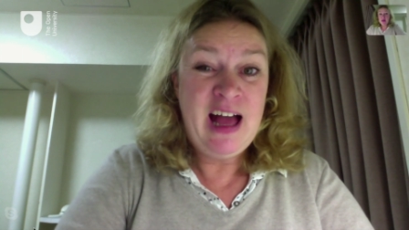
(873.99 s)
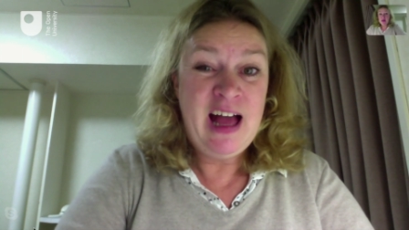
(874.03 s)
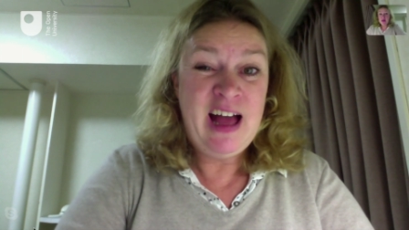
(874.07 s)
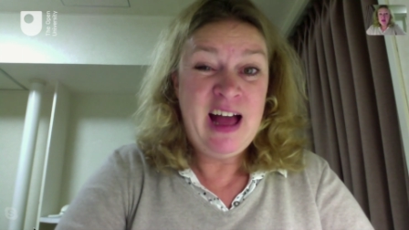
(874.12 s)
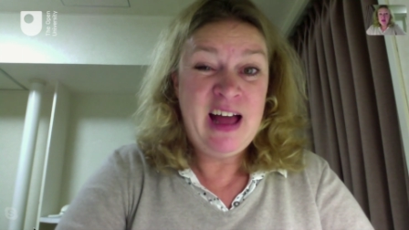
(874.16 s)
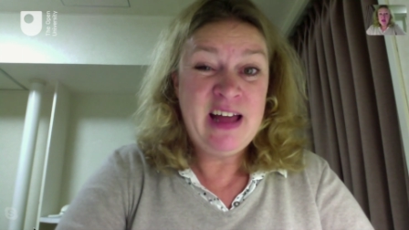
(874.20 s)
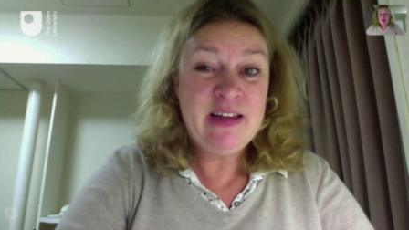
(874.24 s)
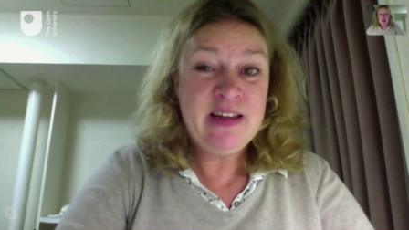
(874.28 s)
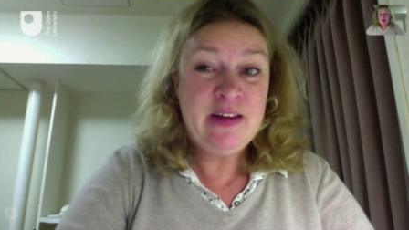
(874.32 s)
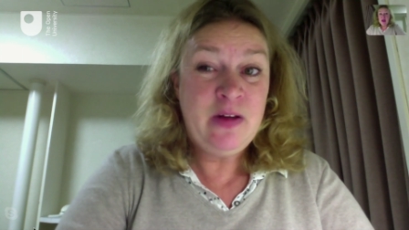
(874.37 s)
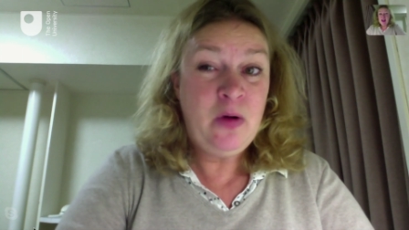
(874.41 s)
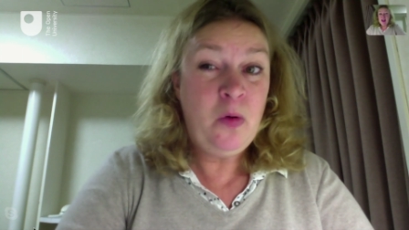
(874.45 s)

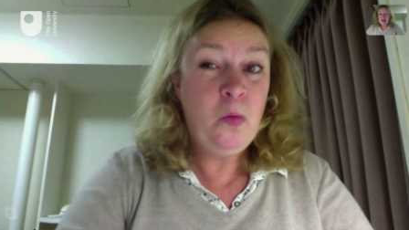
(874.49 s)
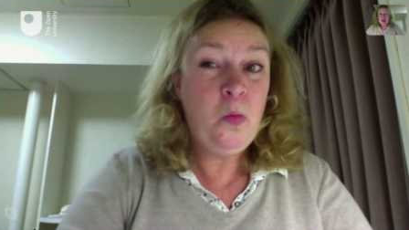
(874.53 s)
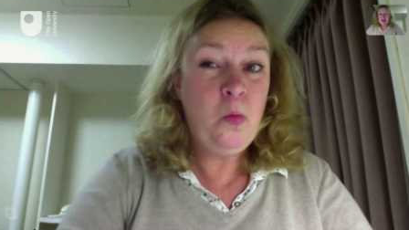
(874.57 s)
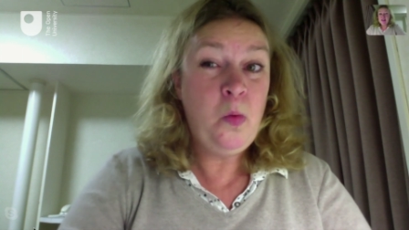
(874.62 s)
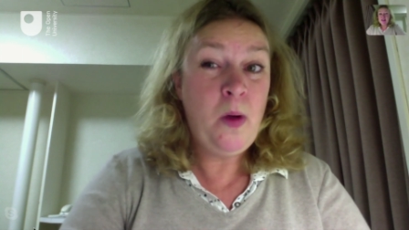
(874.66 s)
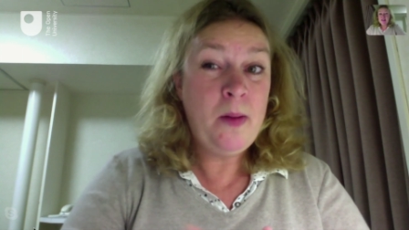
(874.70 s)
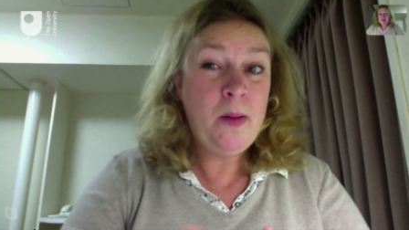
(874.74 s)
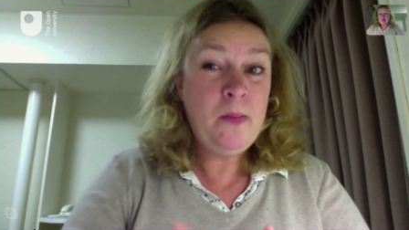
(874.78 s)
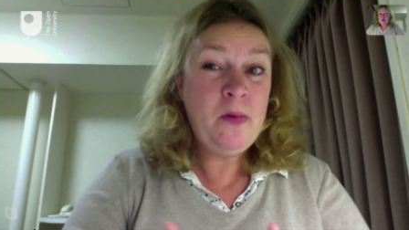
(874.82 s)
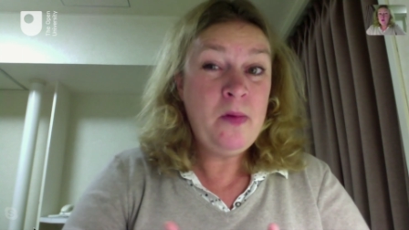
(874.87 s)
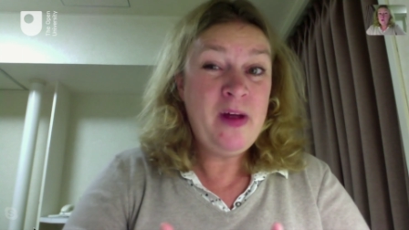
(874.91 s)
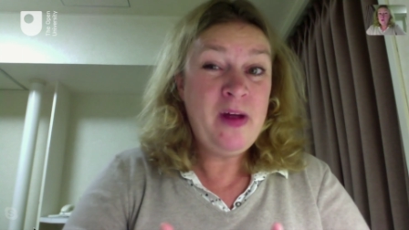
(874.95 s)
And
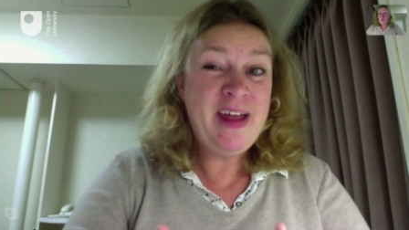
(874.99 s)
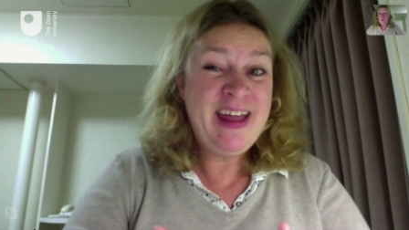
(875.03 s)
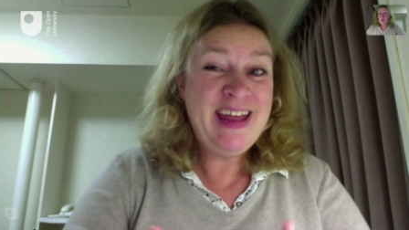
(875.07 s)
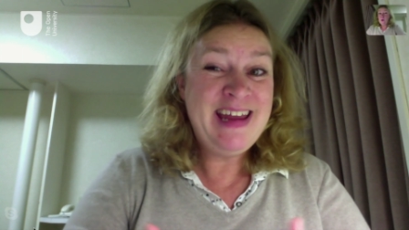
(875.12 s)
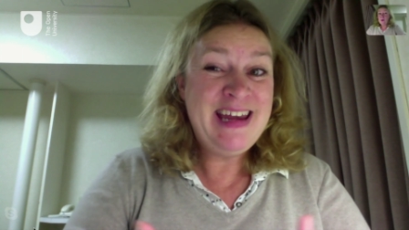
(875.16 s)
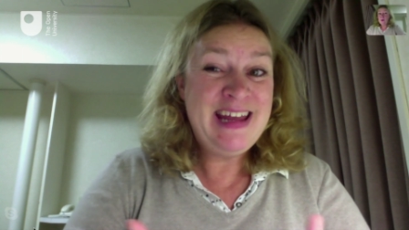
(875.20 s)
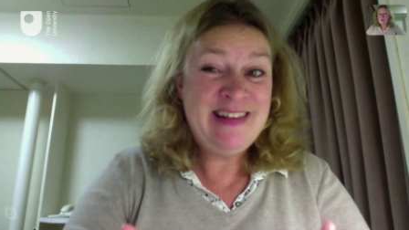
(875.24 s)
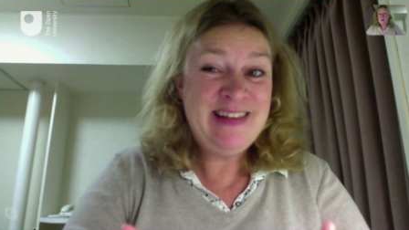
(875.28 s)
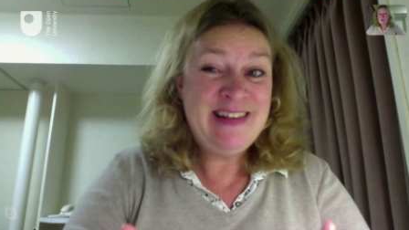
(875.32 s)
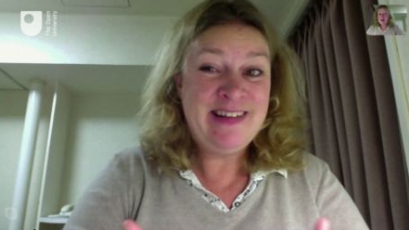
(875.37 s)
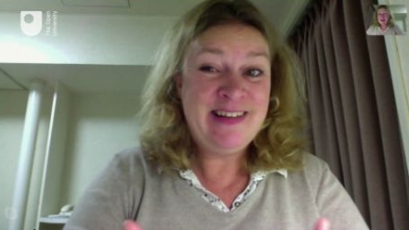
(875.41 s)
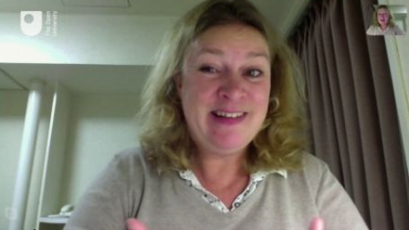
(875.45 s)
when we're
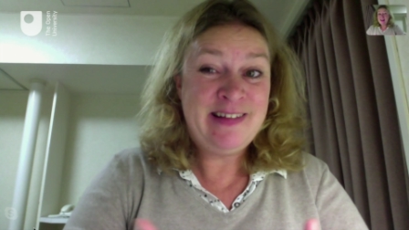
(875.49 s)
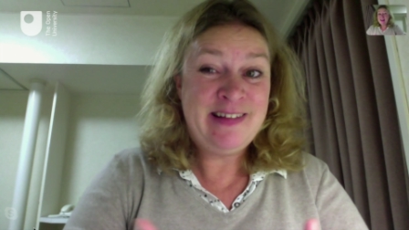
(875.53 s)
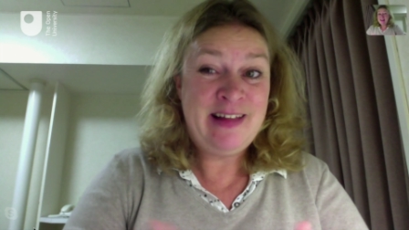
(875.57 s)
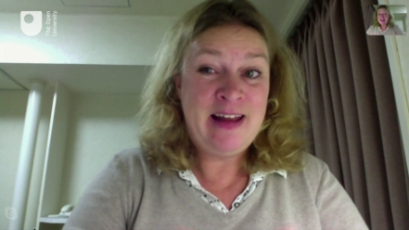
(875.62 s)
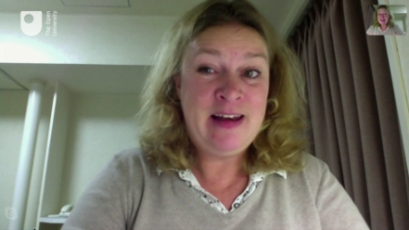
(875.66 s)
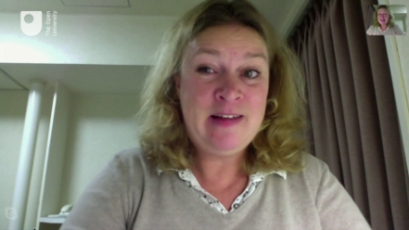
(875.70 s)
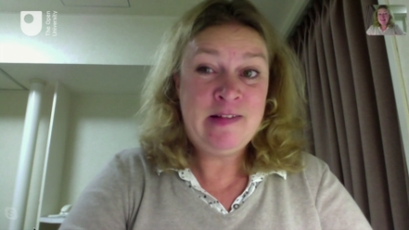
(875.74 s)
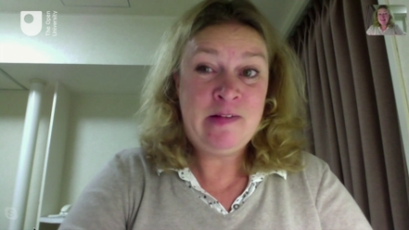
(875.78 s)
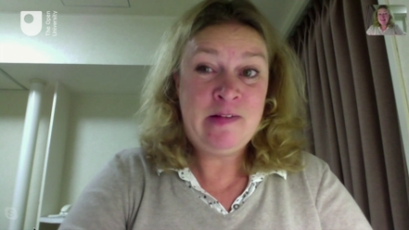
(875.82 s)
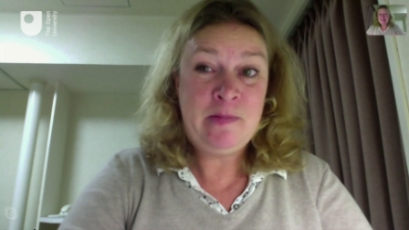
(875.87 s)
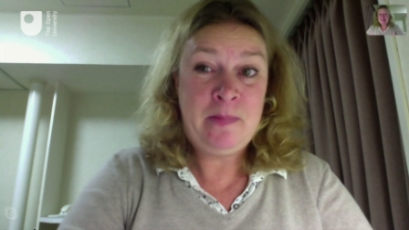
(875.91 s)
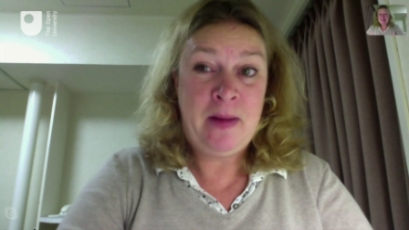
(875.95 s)
in
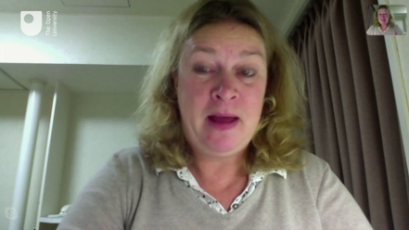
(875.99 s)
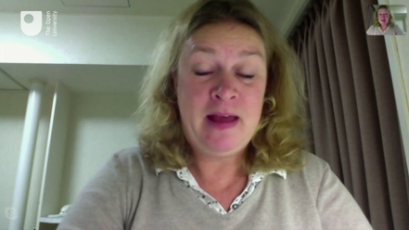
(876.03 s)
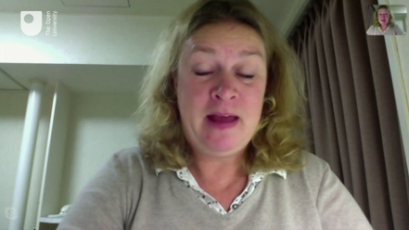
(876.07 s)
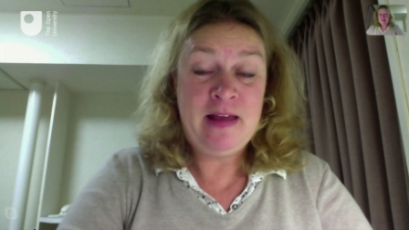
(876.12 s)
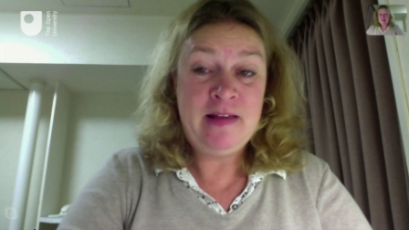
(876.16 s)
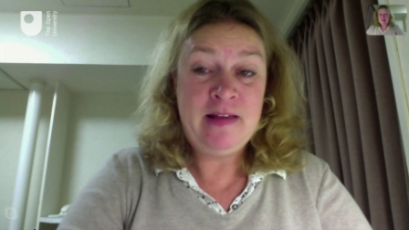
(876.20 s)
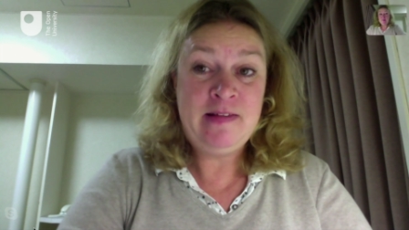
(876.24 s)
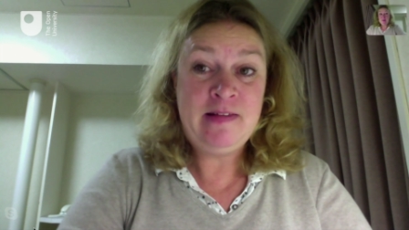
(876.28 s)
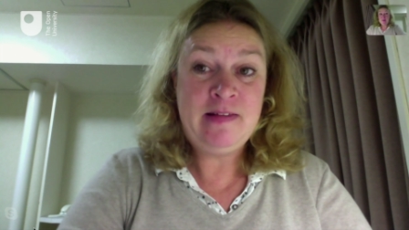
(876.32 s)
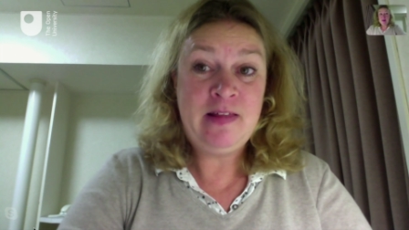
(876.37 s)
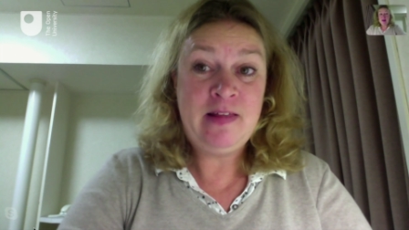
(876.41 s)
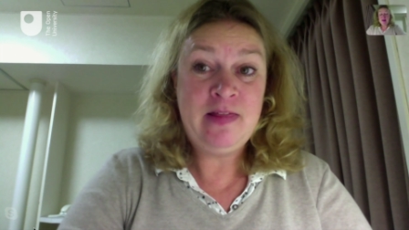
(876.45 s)
interstellar space,